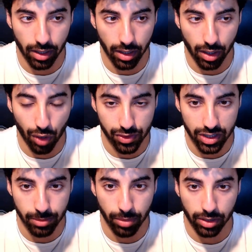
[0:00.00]

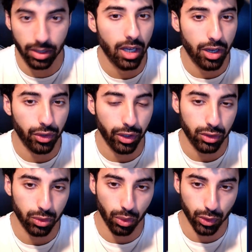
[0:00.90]
obviously, but you're
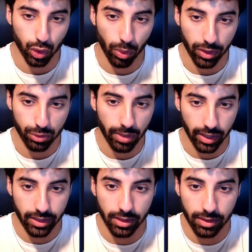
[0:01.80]
going to also want to
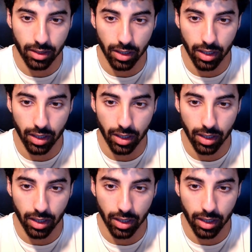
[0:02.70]
market it